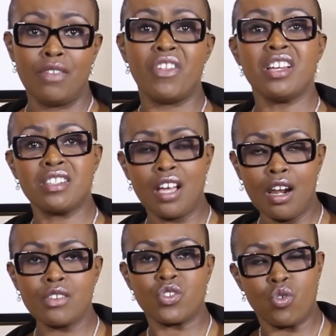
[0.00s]
They tell
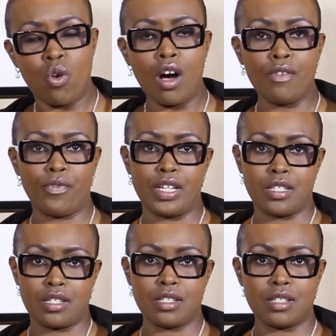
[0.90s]
us to our
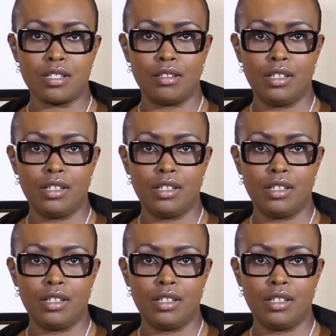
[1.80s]
faces.